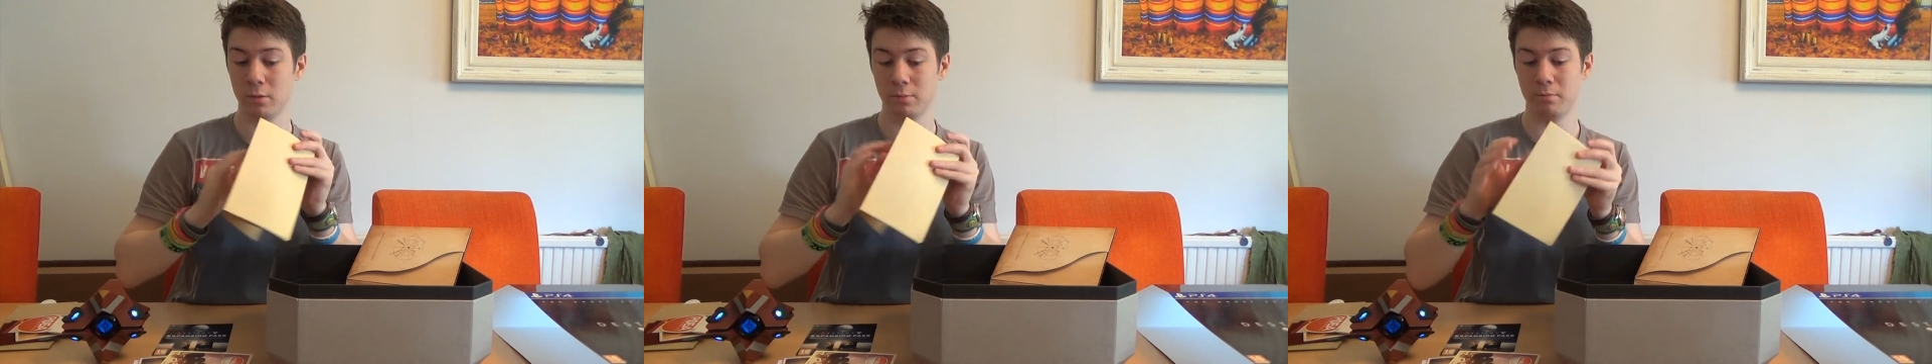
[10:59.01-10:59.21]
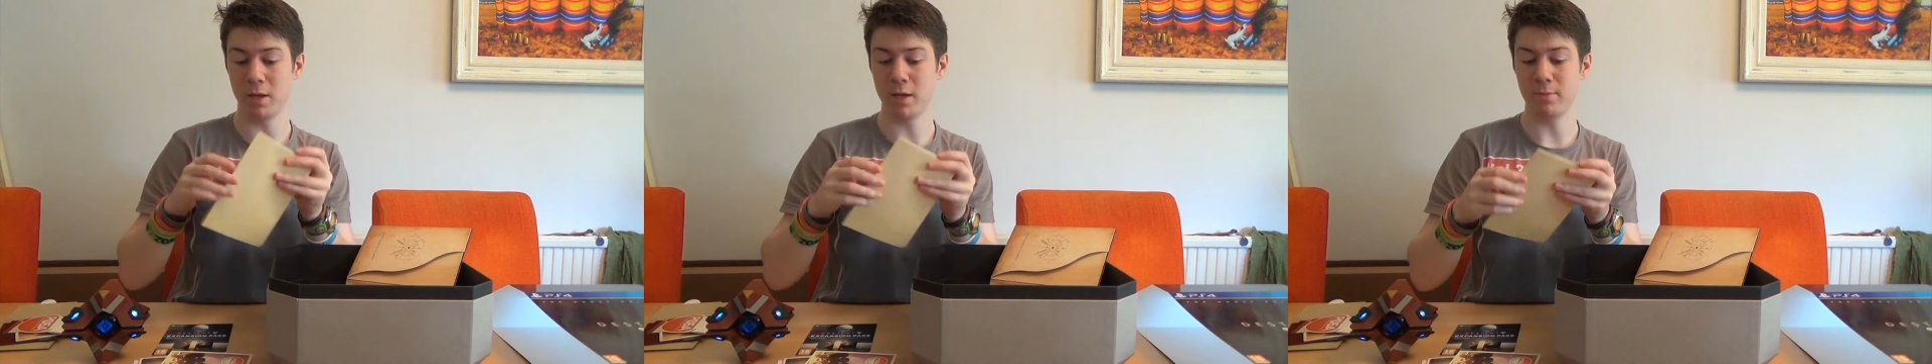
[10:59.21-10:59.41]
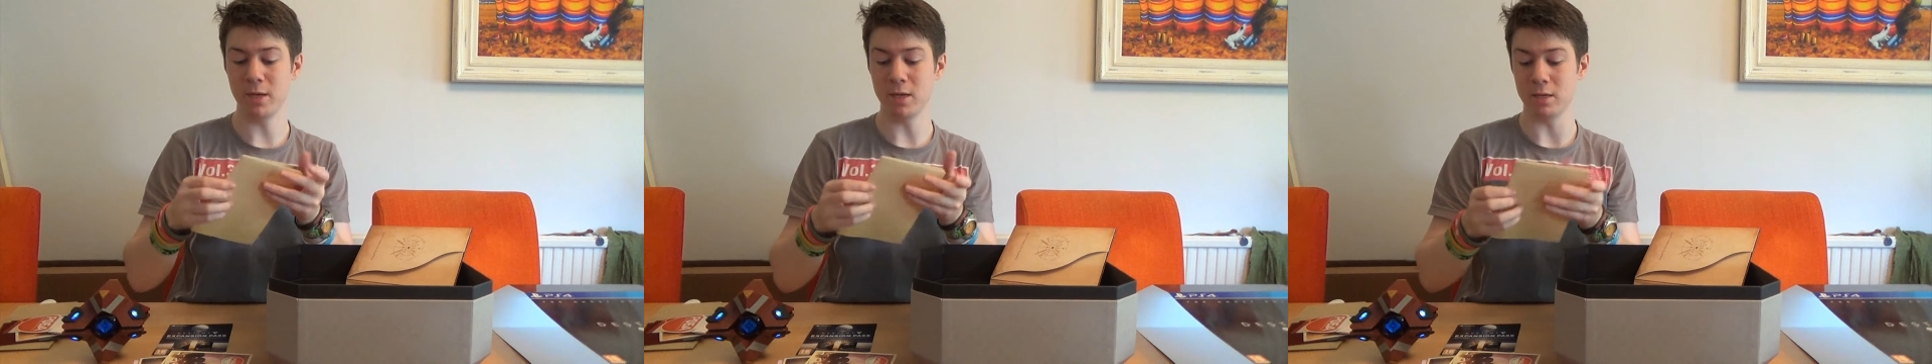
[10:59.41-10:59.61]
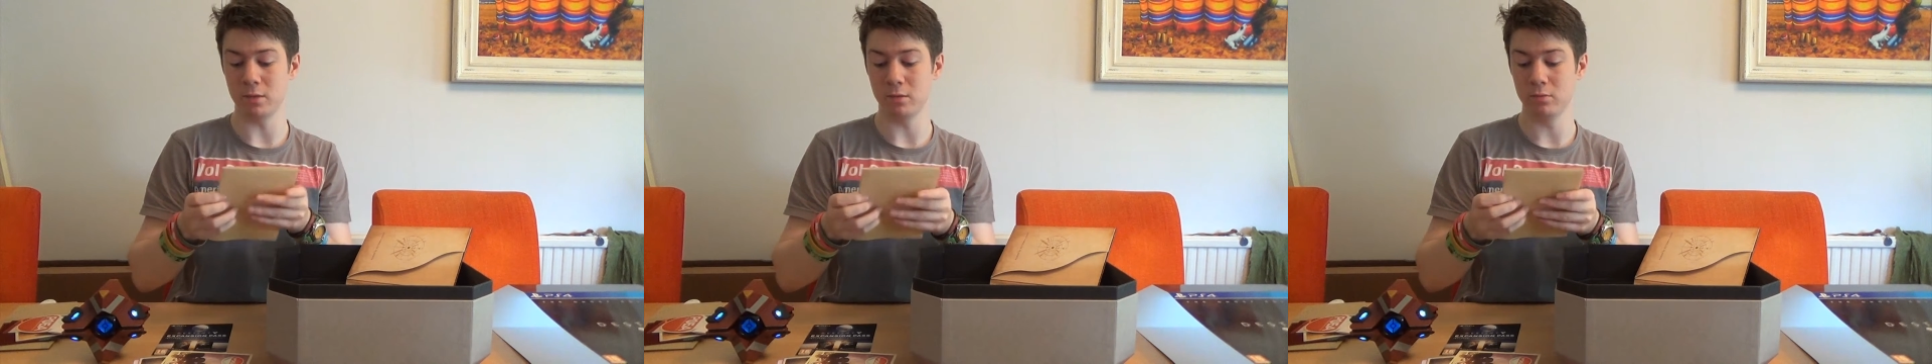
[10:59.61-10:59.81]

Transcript: Maybe.